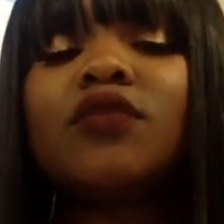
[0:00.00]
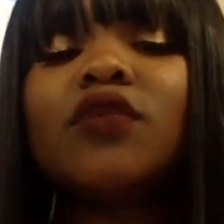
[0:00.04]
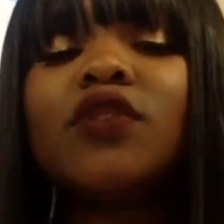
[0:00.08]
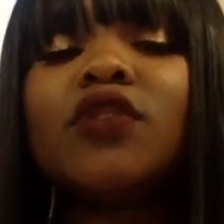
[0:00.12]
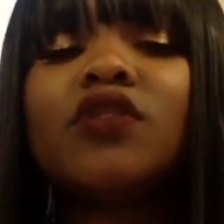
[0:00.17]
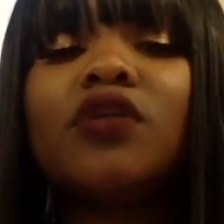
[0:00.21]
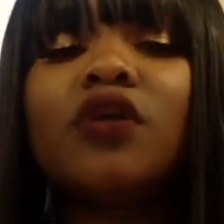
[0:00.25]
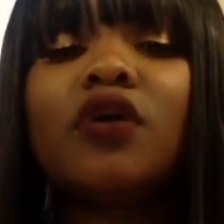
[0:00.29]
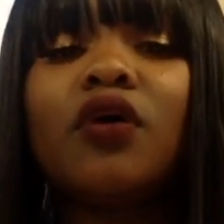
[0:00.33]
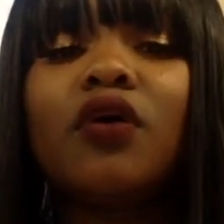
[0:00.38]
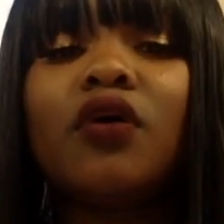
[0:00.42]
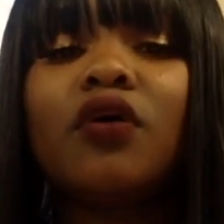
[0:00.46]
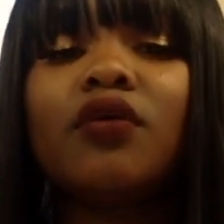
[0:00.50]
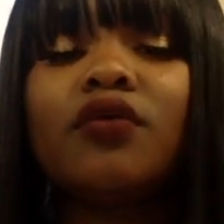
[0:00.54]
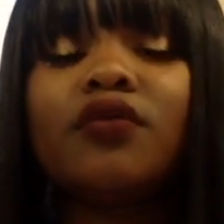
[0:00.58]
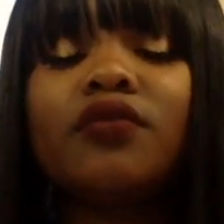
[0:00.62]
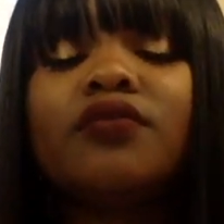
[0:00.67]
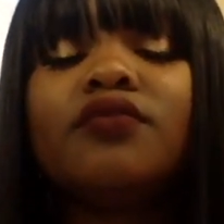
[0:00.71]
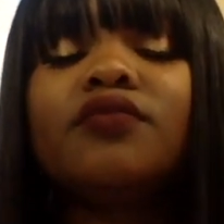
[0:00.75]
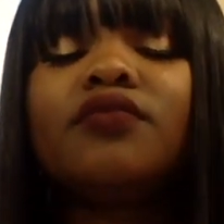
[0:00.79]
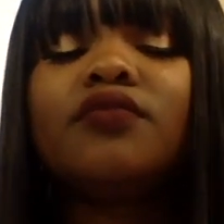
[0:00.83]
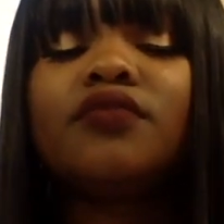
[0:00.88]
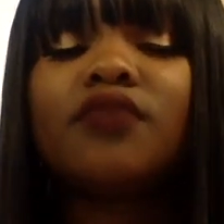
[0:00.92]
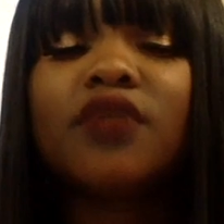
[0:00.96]
So
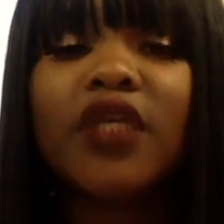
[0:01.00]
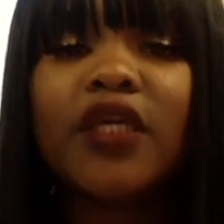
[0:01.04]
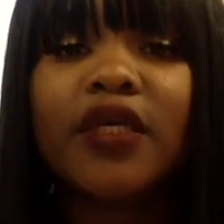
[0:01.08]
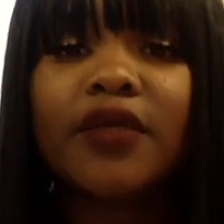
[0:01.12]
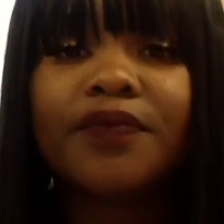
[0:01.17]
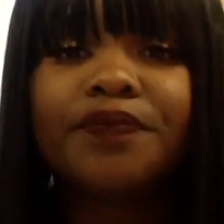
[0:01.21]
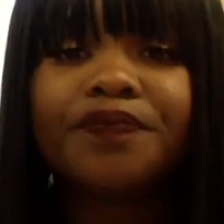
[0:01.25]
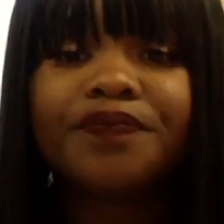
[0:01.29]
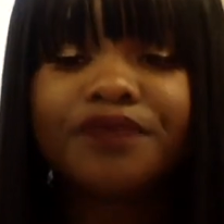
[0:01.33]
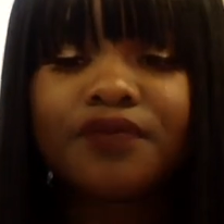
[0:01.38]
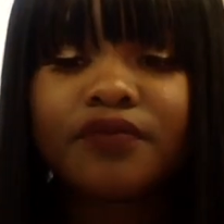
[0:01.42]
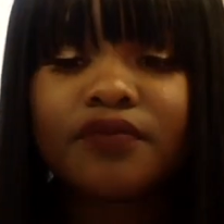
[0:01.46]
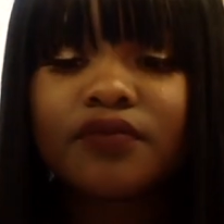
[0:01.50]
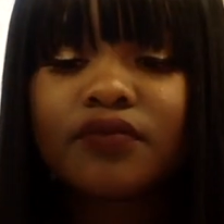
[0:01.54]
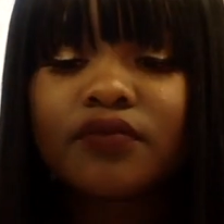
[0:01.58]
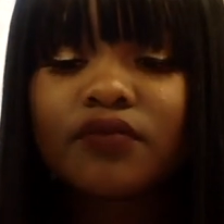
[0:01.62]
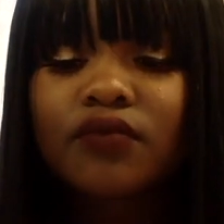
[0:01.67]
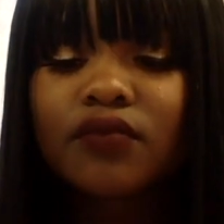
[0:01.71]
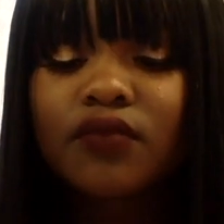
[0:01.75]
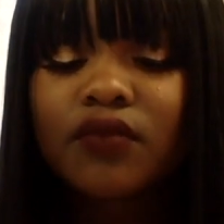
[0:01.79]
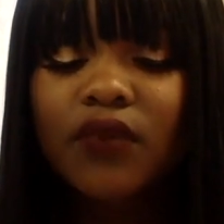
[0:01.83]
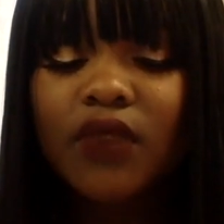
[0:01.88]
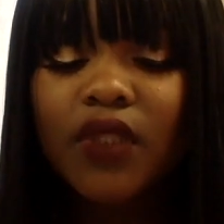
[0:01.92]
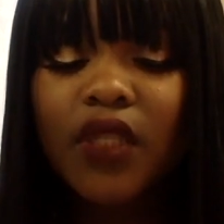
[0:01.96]
yeah,
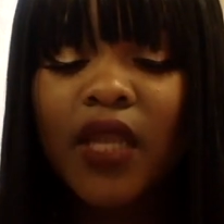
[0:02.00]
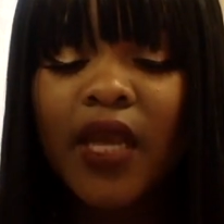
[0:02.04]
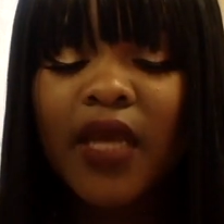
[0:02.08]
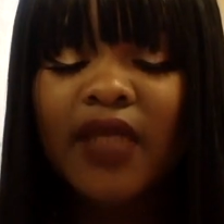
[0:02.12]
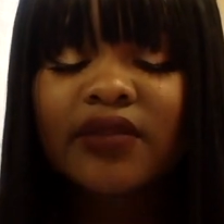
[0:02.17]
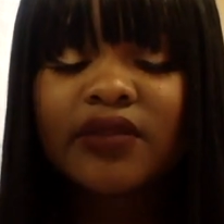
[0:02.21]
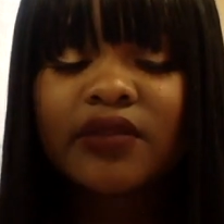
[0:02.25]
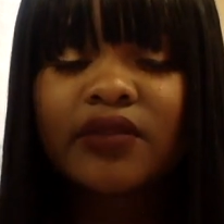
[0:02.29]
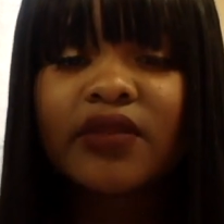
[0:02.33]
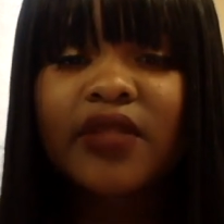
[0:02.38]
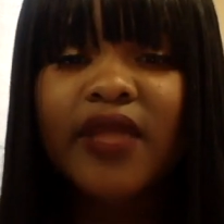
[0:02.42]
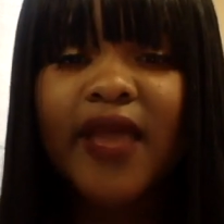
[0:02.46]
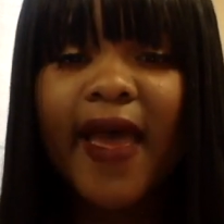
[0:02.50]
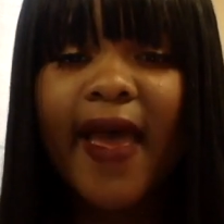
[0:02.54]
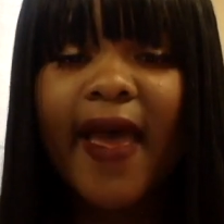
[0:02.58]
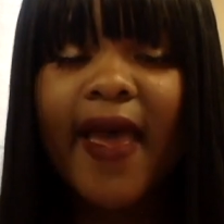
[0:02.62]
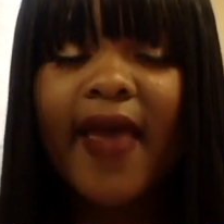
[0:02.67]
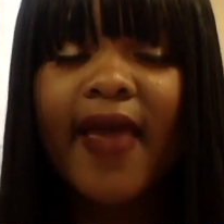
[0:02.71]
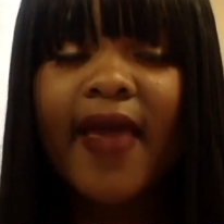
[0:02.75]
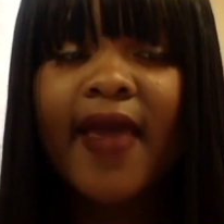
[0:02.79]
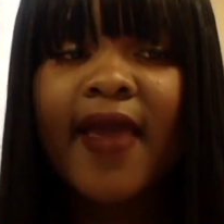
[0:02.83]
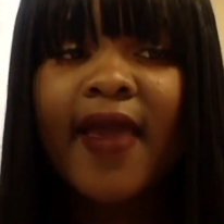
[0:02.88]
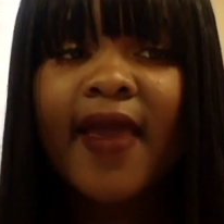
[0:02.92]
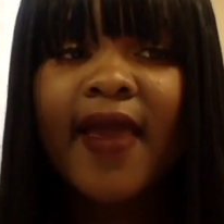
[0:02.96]
I do
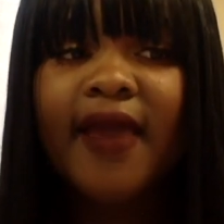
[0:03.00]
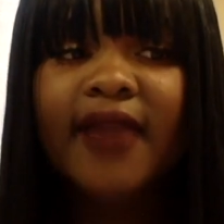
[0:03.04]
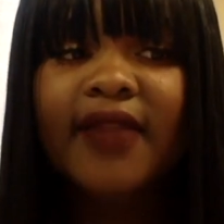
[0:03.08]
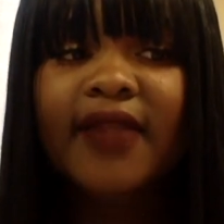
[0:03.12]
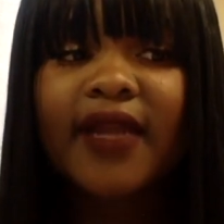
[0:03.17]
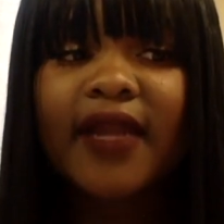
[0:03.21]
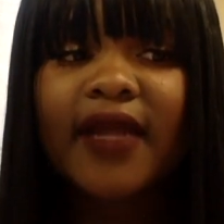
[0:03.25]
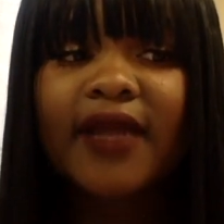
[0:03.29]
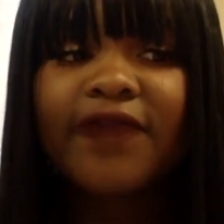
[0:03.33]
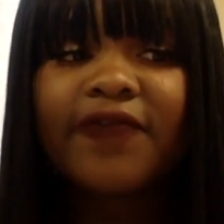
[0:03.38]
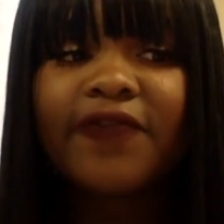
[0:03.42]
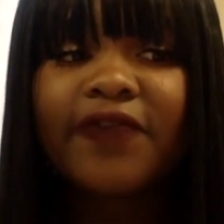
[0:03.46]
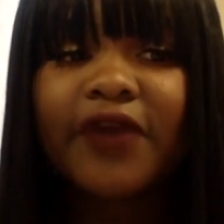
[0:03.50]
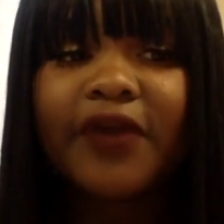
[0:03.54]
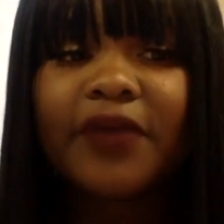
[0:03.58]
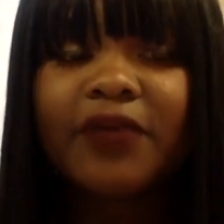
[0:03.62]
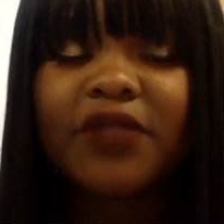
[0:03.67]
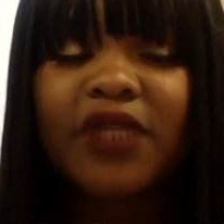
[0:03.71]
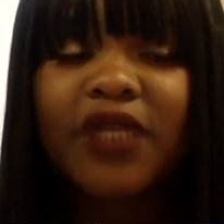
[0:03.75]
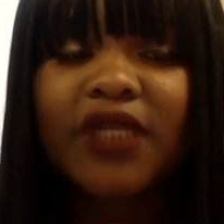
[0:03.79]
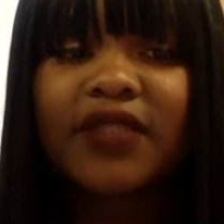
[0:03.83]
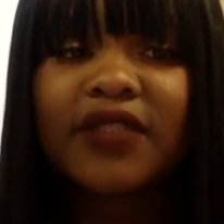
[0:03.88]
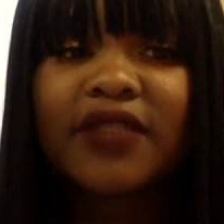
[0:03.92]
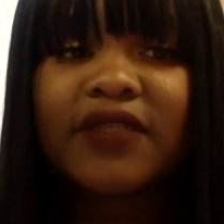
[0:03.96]
that, and then for
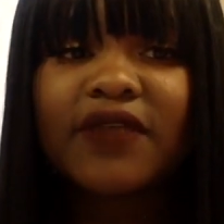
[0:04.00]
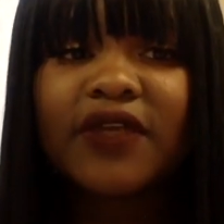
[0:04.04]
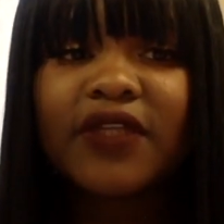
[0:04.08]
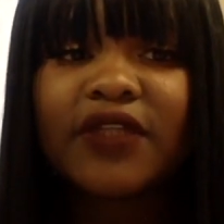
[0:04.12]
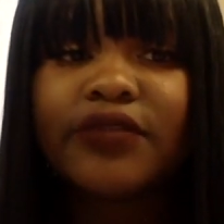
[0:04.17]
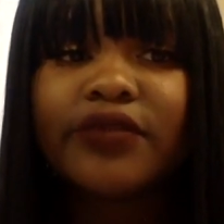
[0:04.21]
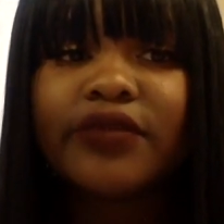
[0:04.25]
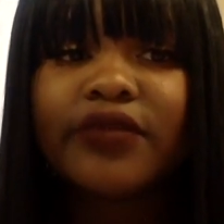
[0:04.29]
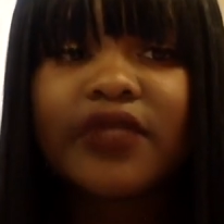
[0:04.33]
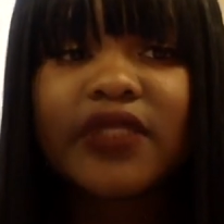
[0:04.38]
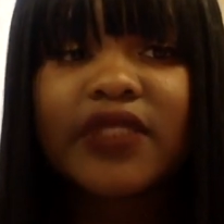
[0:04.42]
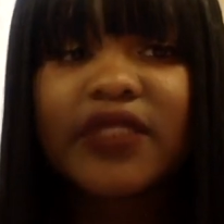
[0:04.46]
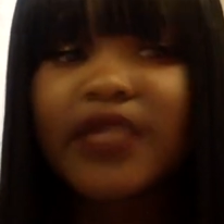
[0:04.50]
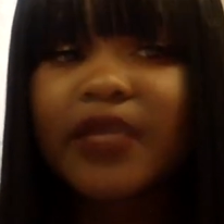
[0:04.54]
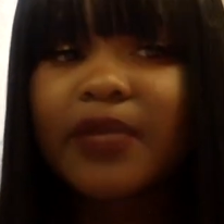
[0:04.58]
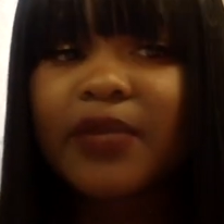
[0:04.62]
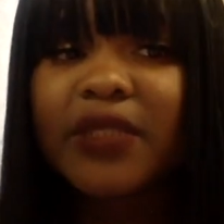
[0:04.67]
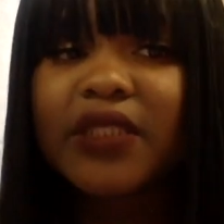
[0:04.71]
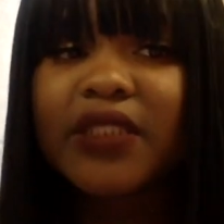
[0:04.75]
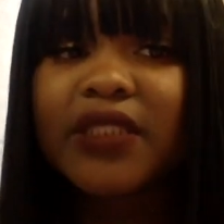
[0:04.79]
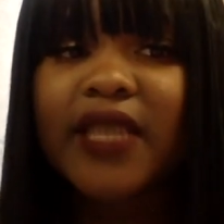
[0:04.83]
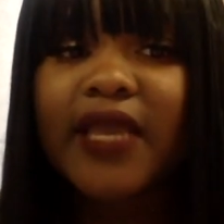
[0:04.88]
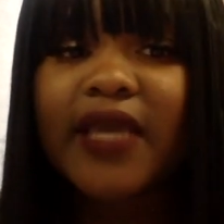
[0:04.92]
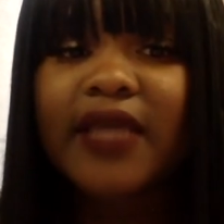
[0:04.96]
objective, I do the same
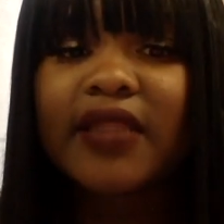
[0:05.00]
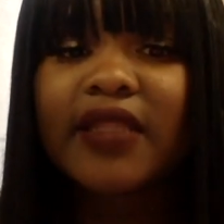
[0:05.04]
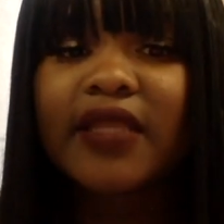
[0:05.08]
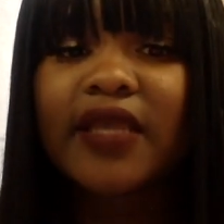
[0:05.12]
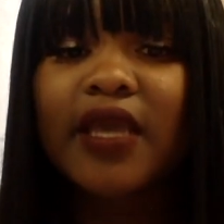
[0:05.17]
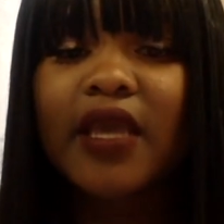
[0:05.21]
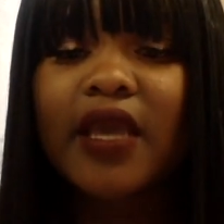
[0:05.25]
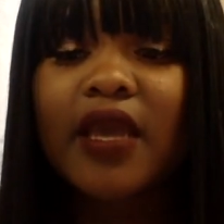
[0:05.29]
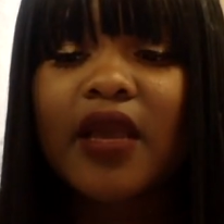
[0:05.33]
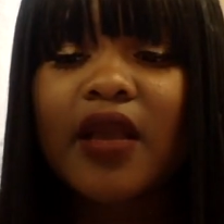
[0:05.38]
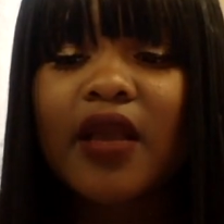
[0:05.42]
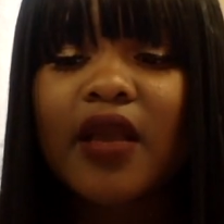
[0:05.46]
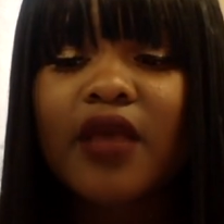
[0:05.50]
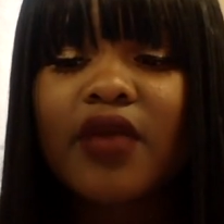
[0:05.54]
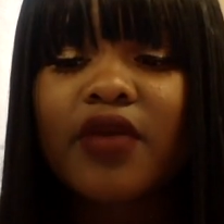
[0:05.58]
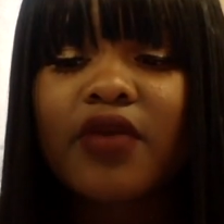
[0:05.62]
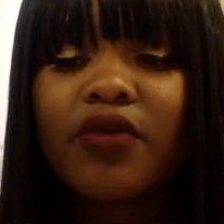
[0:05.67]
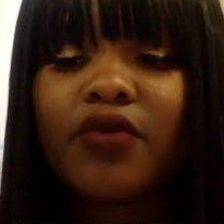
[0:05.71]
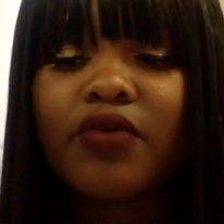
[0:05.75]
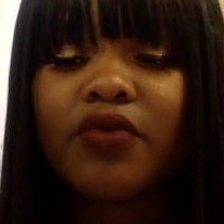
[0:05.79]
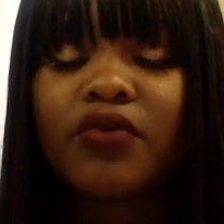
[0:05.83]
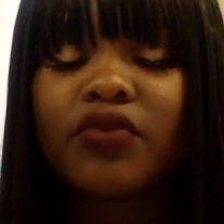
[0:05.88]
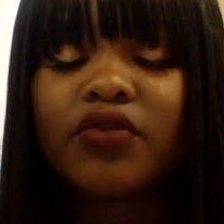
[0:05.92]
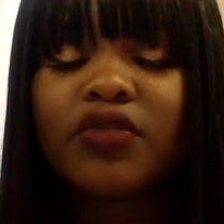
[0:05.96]
exact thing.
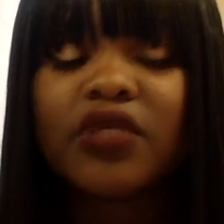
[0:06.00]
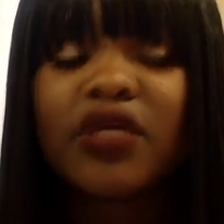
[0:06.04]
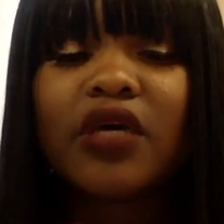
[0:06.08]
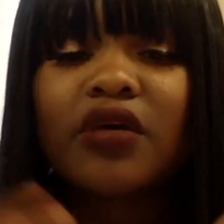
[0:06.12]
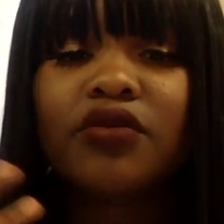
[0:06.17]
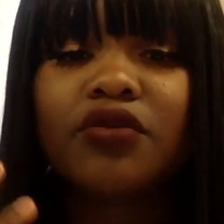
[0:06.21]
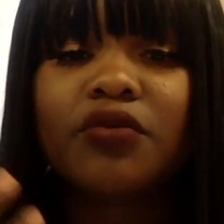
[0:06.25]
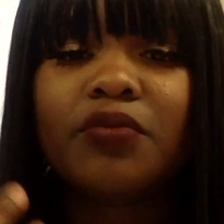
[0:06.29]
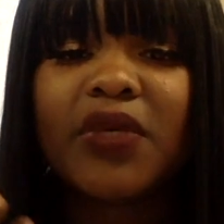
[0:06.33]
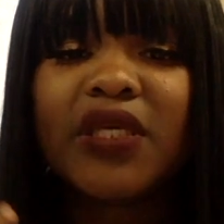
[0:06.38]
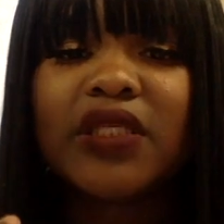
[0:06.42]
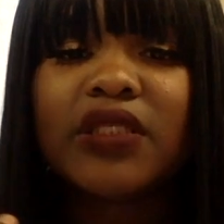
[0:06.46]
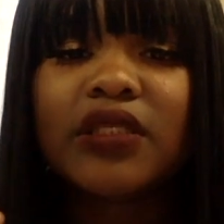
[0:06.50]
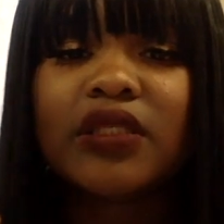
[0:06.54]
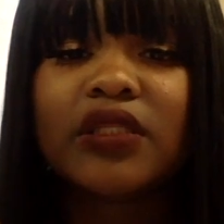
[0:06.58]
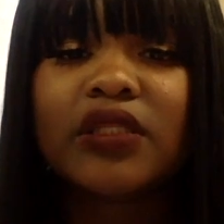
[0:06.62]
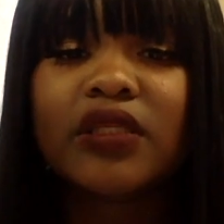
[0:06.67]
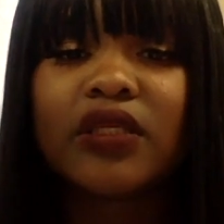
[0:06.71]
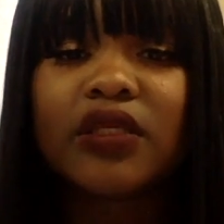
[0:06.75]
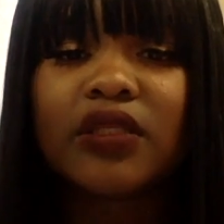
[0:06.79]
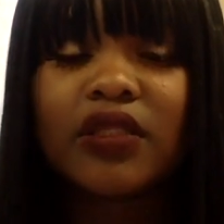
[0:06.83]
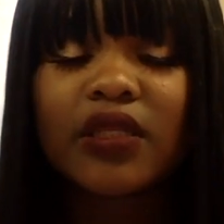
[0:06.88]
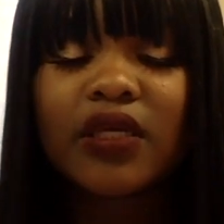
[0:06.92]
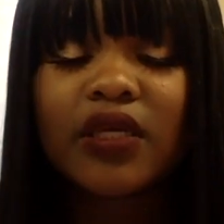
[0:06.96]
It'll tell you
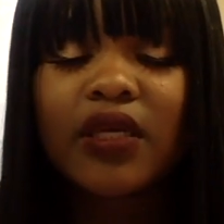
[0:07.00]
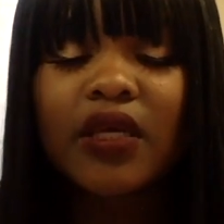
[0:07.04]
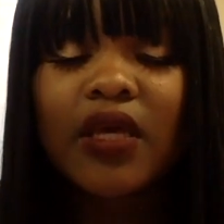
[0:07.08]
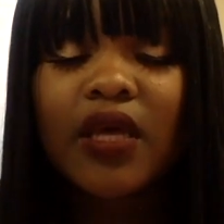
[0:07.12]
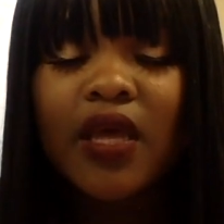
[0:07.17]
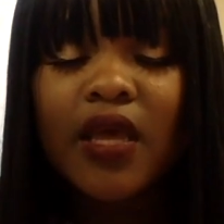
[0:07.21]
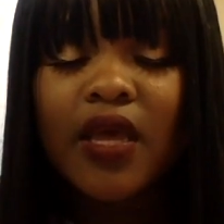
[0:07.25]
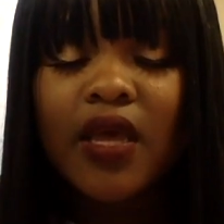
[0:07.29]
basically the